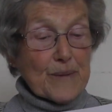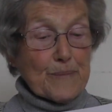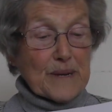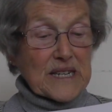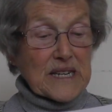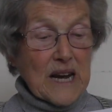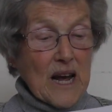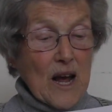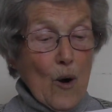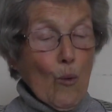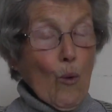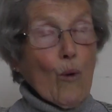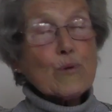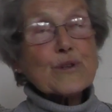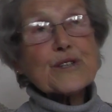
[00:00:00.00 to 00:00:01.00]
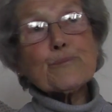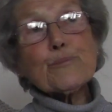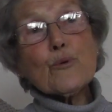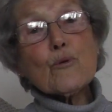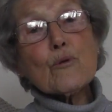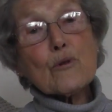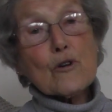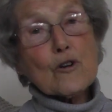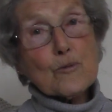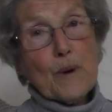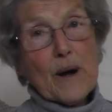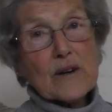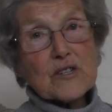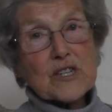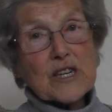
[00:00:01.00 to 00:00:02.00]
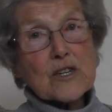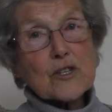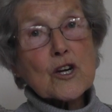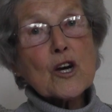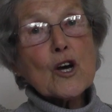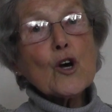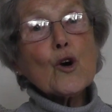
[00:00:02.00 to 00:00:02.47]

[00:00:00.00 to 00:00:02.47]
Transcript: But what was important about it